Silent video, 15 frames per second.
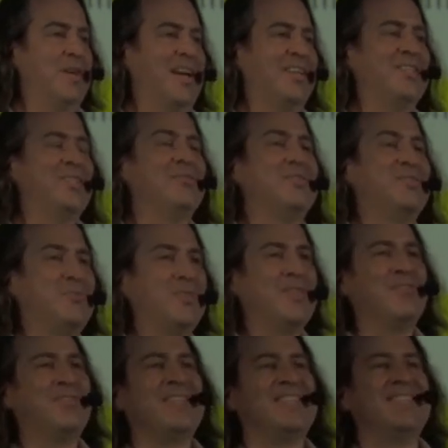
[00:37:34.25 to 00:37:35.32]
actually, what's
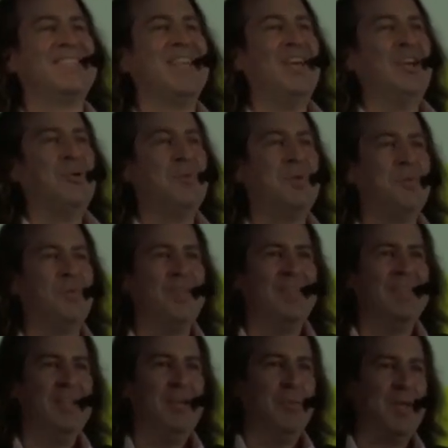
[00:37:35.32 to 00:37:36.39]
really funny is when
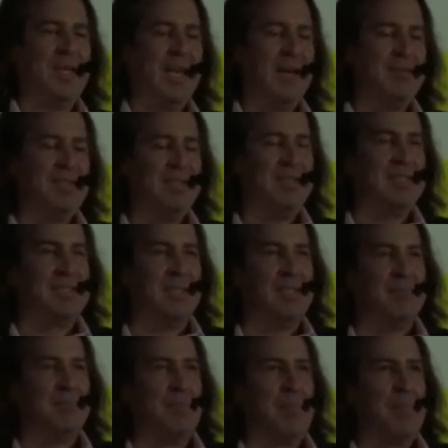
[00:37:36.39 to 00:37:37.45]
we, we counted this
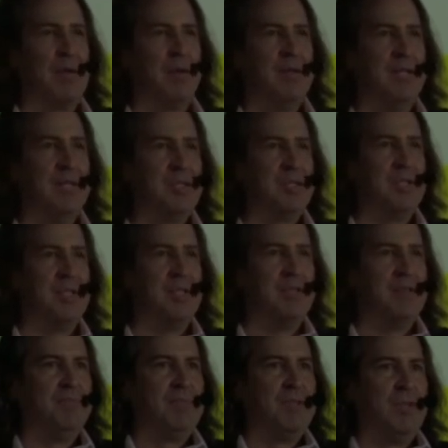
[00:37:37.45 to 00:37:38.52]
up
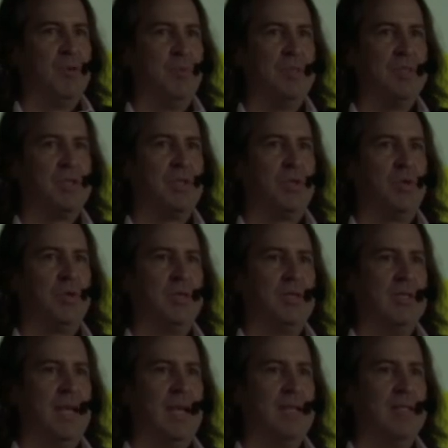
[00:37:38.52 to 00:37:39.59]
initially, we scored
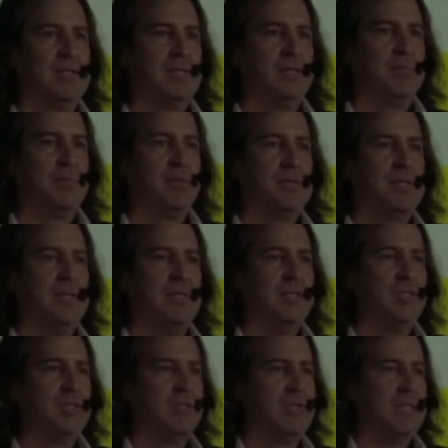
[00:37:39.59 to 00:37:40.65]
it as the
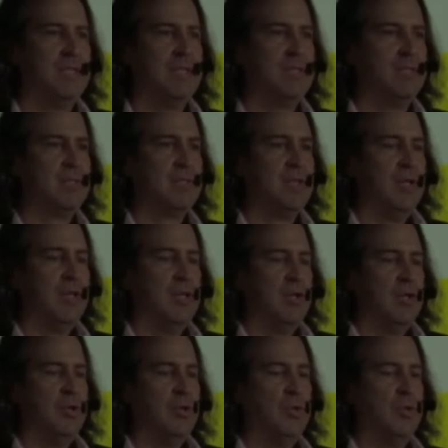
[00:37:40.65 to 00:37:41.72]
percentage of kids
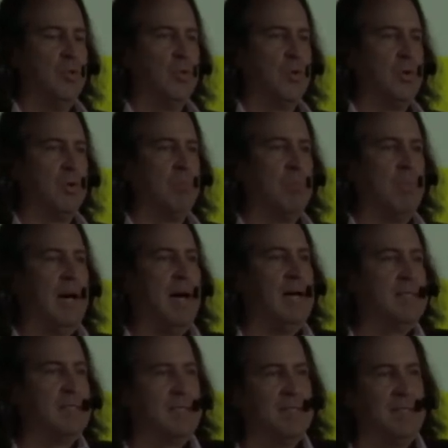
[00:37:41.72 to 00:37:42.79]
who were
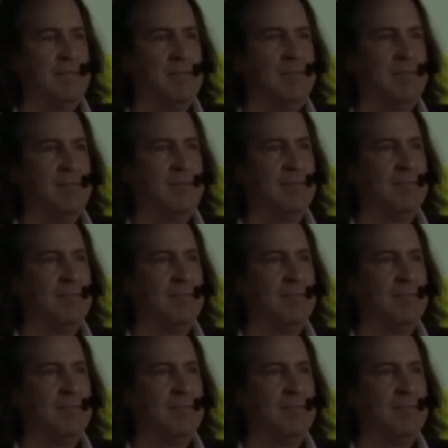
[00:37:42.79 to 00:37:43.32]
positive.